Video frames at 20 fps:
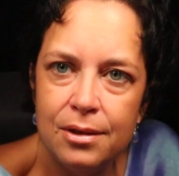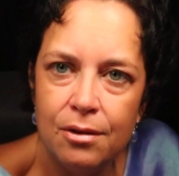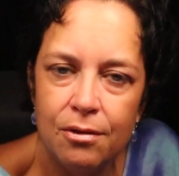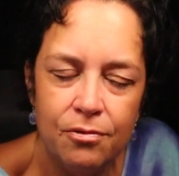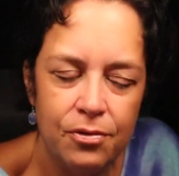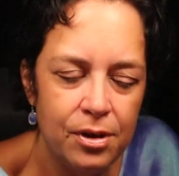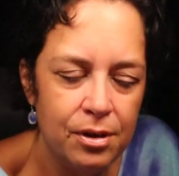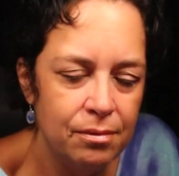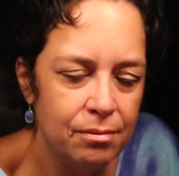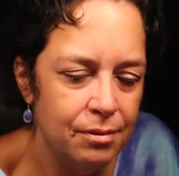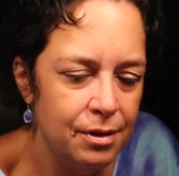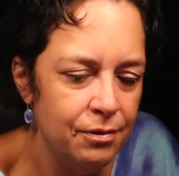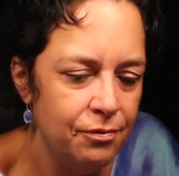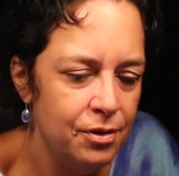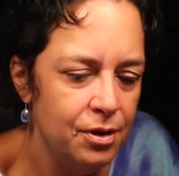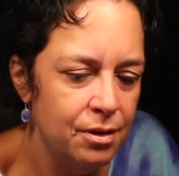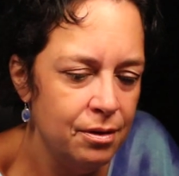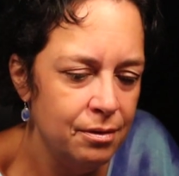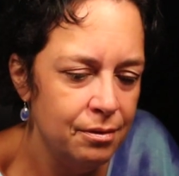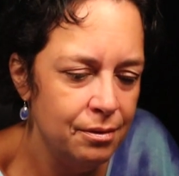So if you're if
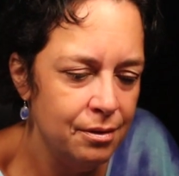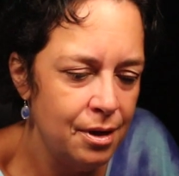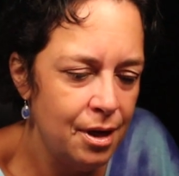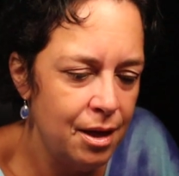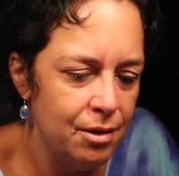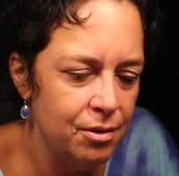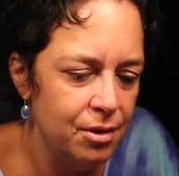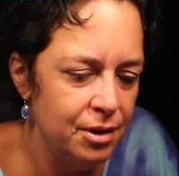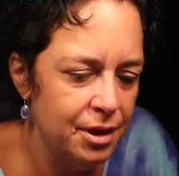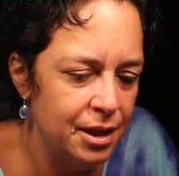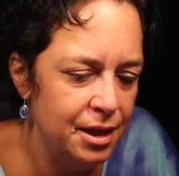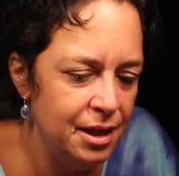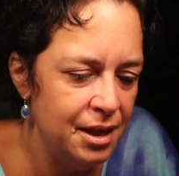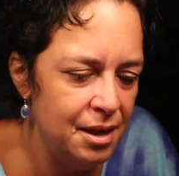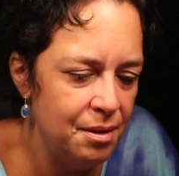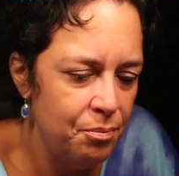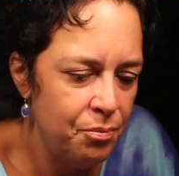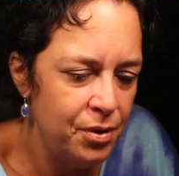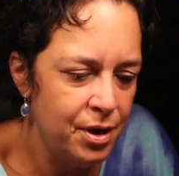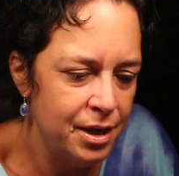you're not looking to
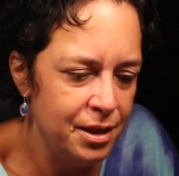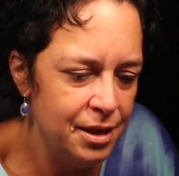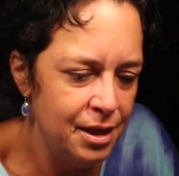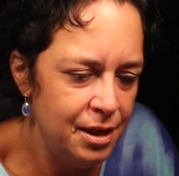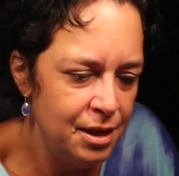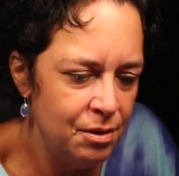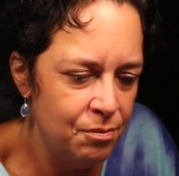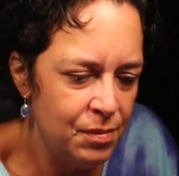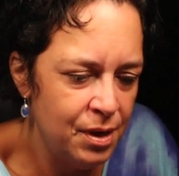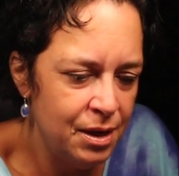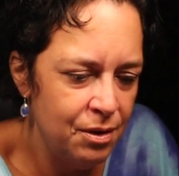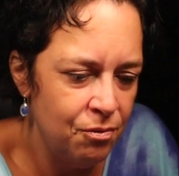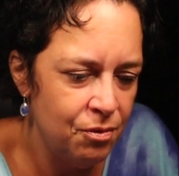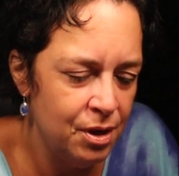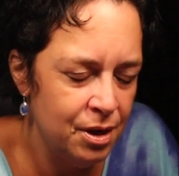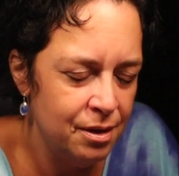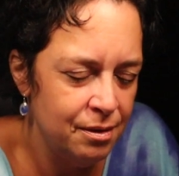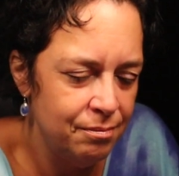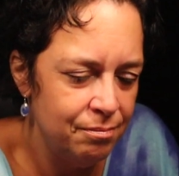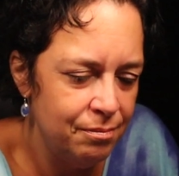get pregnant, you might
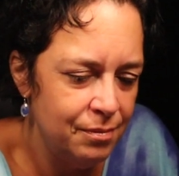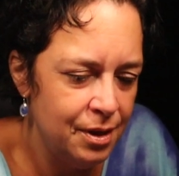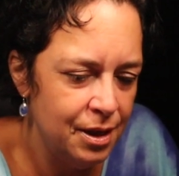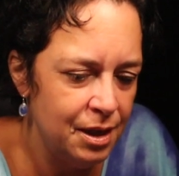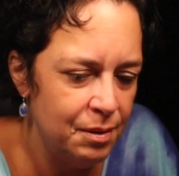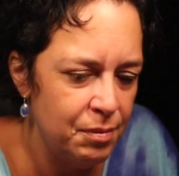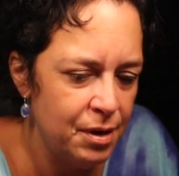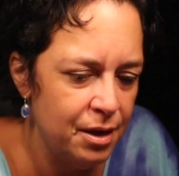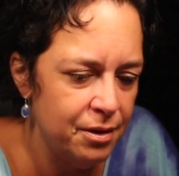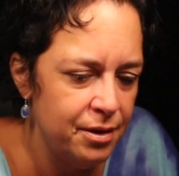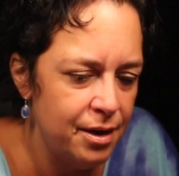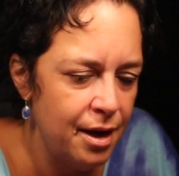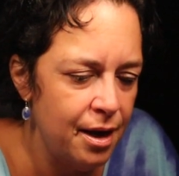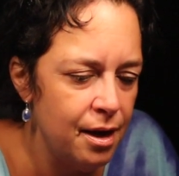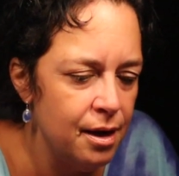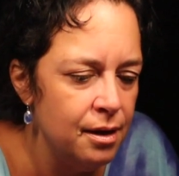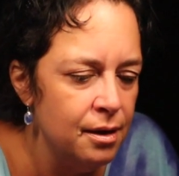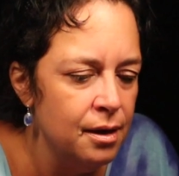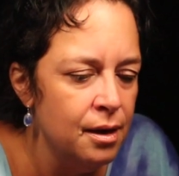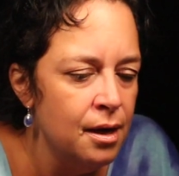want to think about
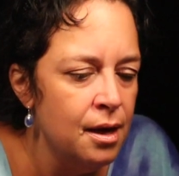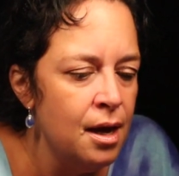that.